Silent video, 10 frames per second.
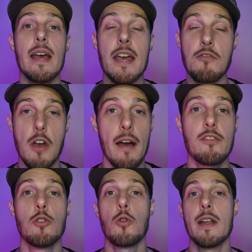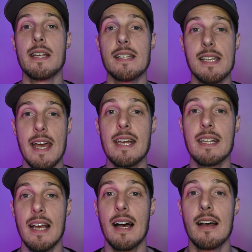If you haven't already,
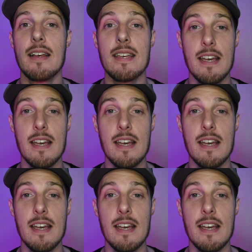take that